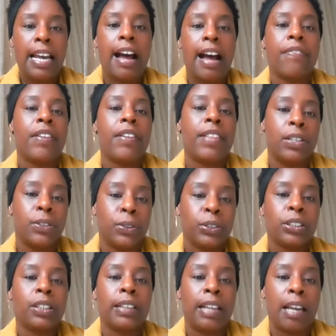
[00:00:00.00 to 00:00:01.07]
And then they
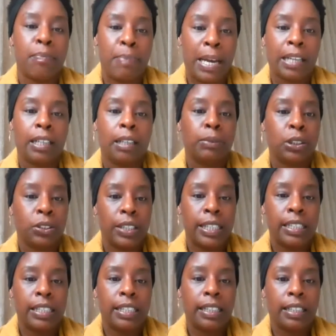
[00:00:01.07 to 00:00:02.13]
also get backup
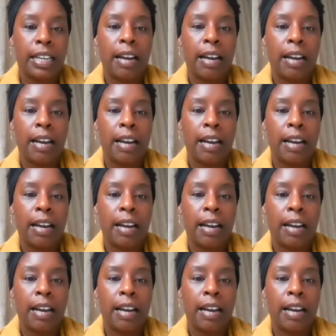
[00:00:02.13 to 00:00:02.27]
training